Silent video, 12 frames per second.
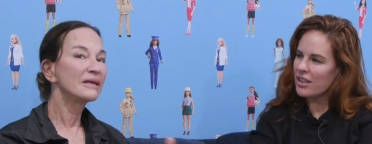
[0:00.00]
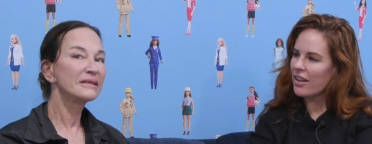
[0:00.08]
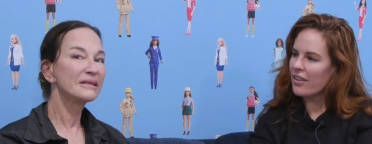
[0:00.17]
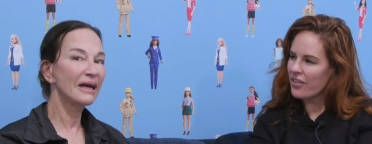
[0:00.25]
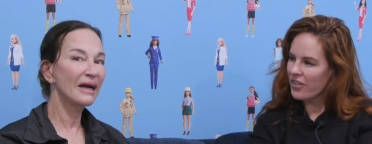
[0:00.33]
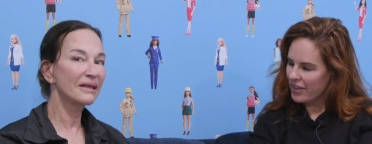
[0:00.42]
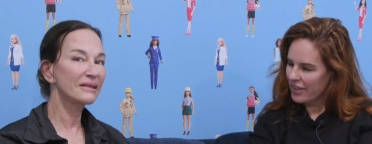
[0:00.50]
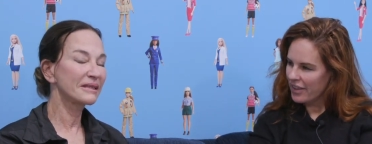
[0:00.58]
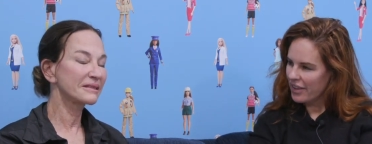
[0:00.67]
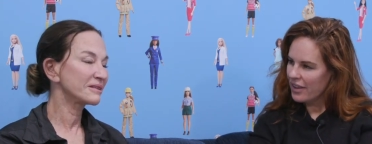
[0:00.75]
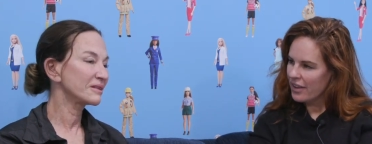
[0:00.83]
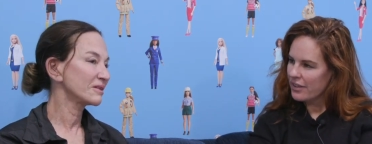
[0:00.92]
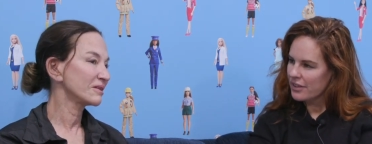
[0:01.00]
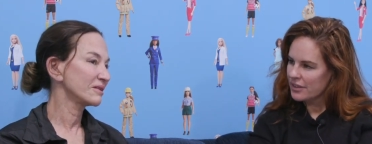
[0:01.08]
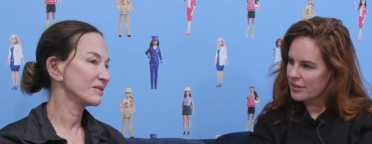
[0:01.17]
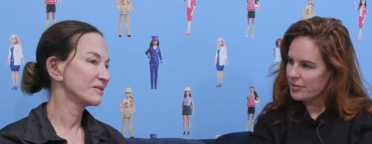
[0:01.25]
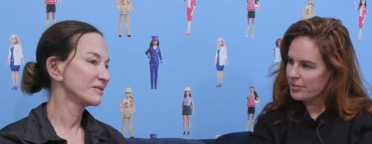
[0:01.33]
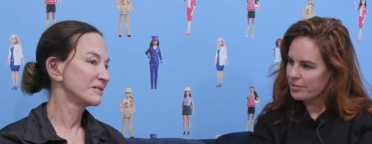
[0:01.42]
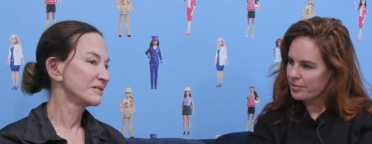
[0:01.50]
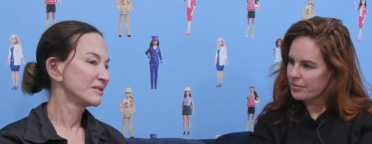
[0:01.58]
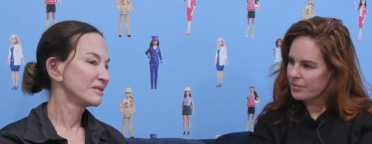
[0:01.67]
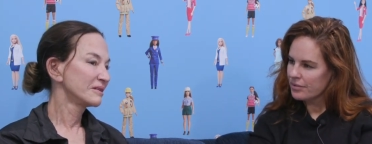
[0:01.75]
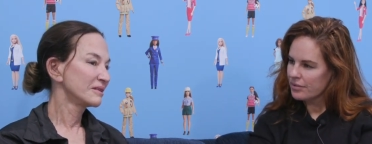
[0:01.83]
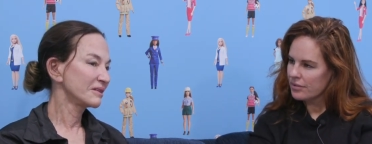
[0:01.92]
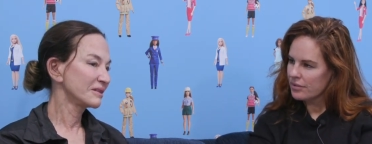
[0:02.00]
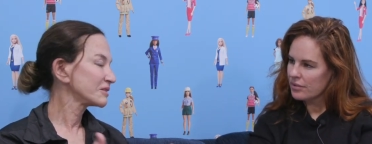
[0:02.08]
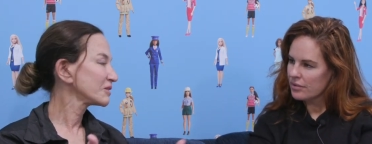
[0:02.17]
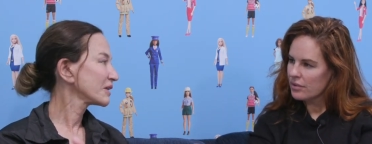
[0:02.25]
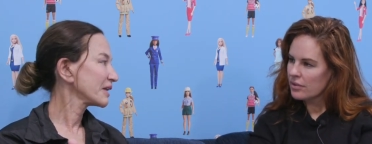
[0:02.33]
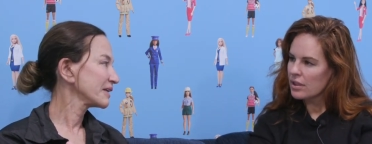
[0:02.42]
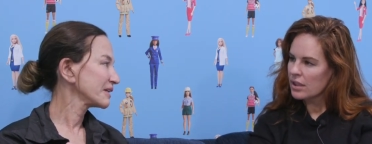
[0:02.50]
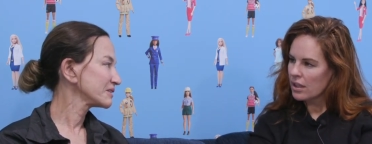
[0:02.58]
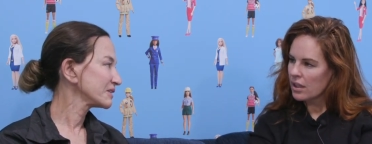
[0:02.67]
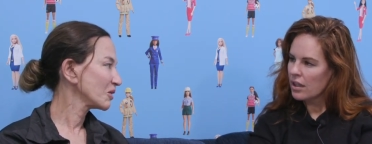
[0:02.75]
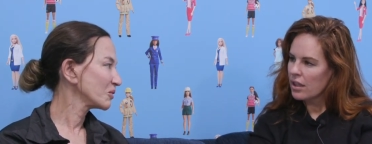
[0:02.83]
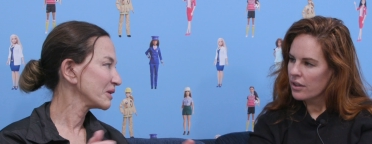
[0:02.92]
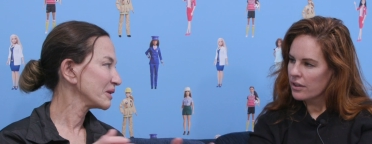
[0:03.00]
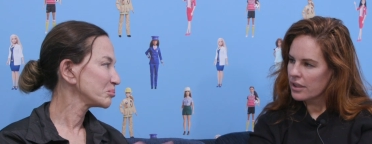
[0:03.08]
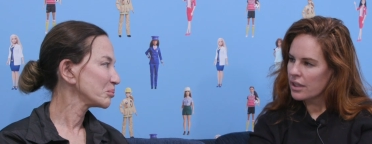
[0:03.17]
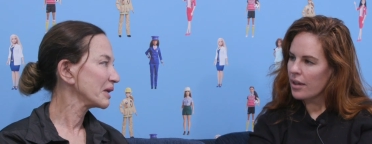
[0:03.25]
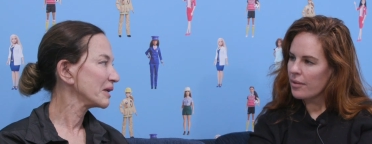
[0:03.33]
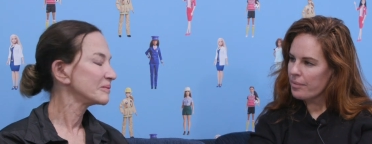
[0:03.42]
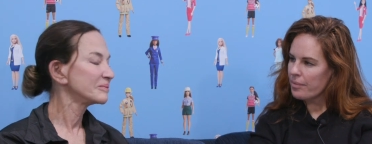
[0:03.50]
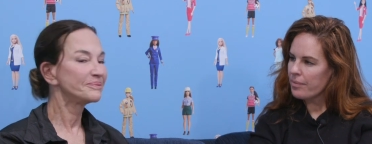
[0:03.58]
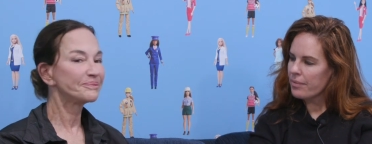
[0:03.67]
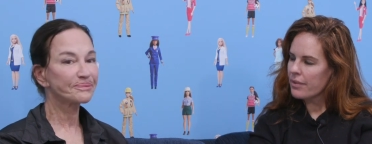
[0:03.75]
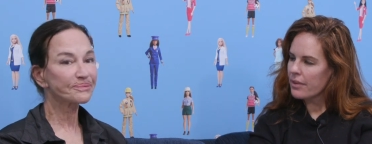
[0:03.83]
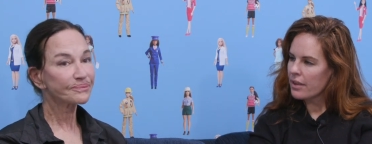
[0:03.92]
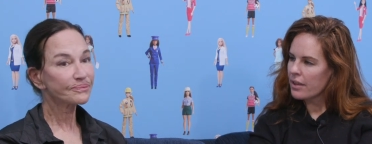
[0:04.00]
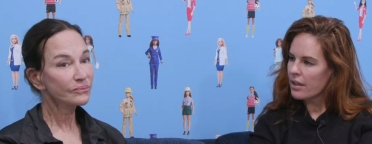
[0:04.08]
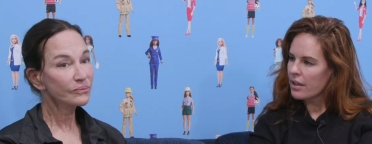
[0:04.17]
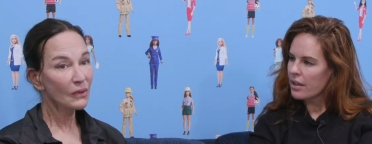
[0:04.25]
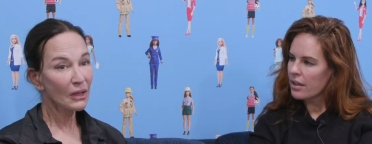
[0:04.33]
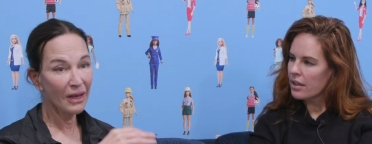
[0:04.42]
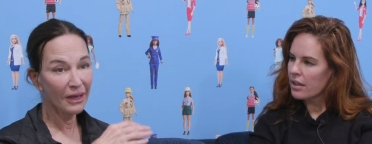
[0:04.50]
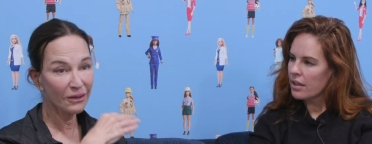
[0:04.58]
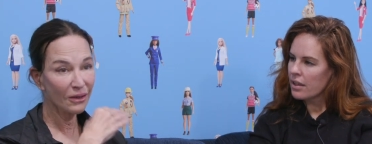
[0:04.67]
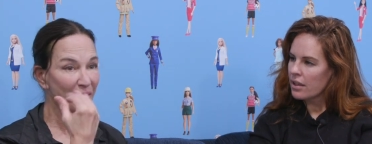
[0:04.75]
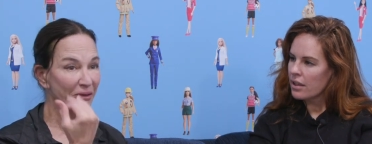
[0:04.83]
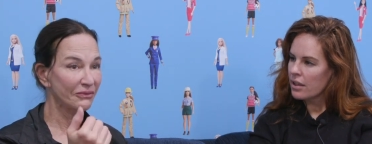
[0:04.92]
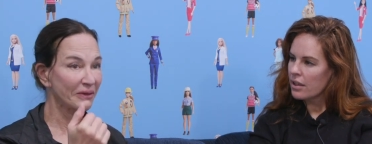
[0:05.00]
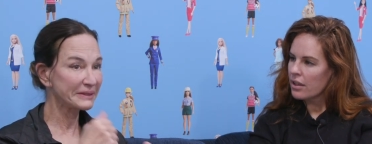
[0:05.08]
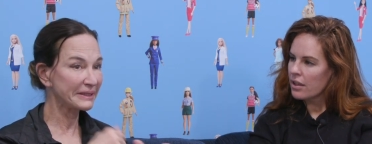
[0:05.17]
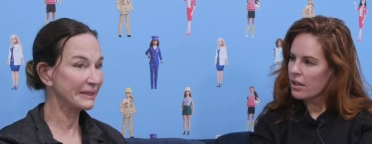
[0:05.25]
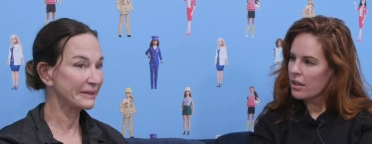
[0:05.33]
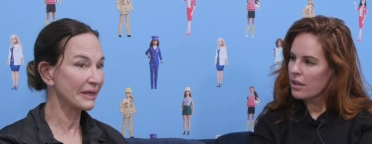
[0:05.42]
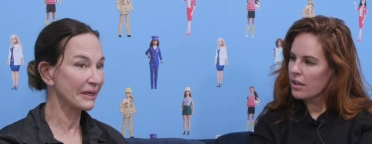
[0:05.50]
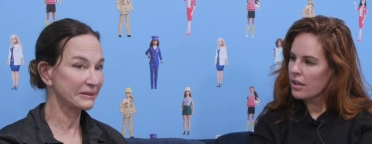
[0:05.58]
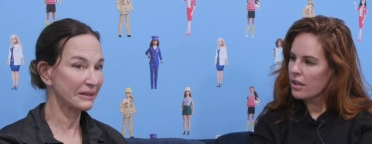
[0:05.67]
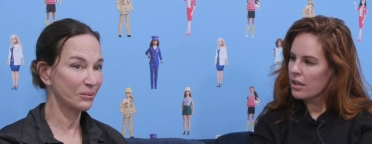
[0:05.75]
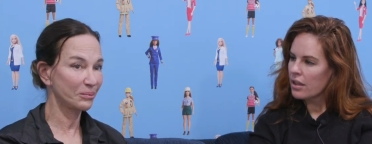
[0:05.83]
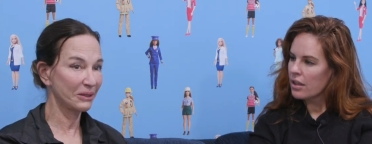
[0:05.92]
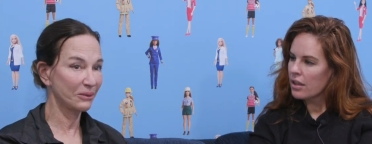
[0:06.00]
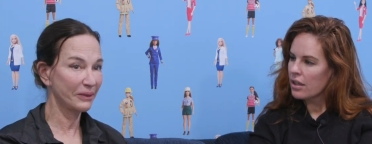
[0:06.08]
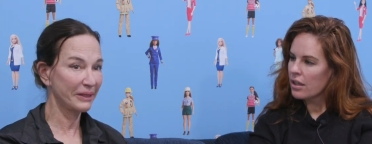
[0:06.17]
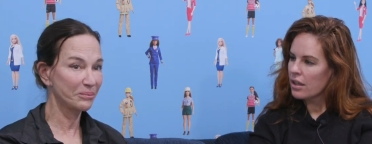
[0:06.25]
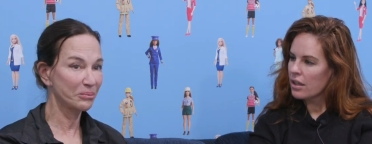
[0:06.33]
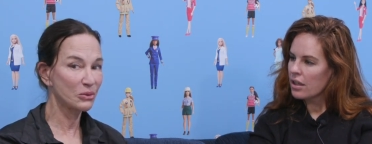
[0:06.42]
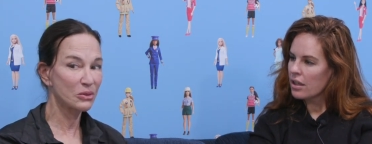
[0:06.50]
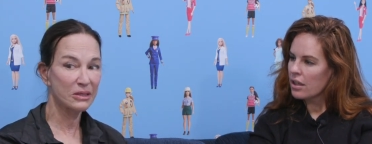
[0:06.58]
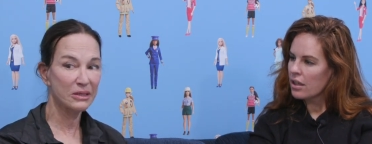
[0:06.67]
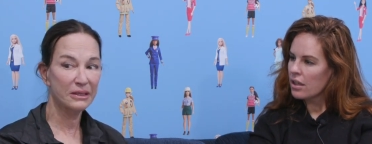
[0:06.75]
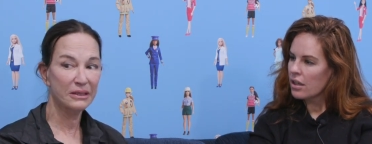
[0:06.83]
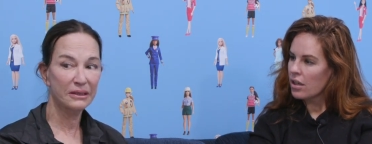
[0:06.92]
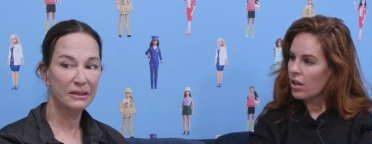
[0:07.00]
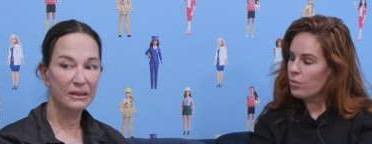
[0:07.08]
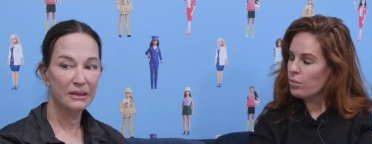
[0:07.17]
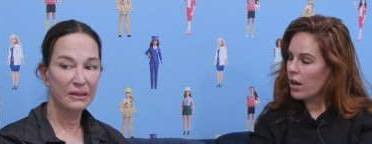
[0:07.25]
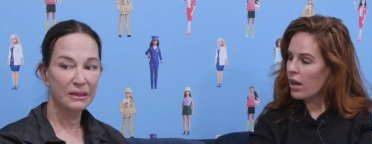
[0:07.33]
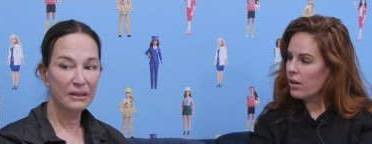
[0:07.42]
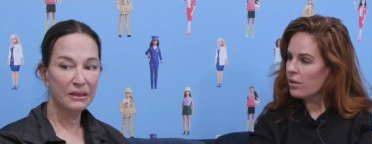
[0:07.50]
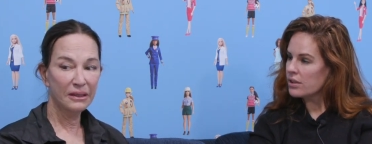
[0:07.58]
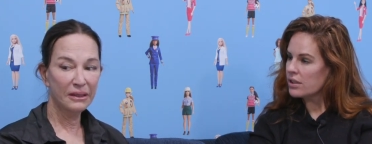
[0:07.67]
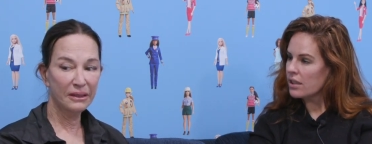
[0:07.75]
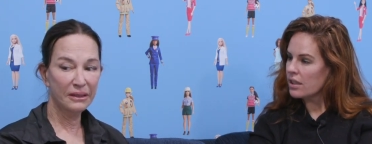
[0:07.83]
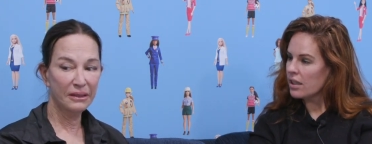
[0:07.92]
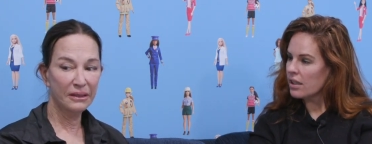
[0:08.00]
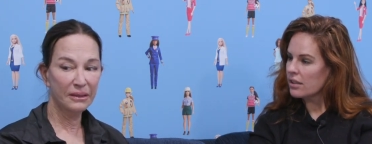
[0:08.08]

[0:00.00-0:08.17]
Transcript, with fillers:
Speaker 1: Yeah. Yeah, unless you're, unless you're getting a toe in. Yeah. But had all my front teeth knocked out by a wakeboard.
Speaker 2: Oh wow, Cynthia.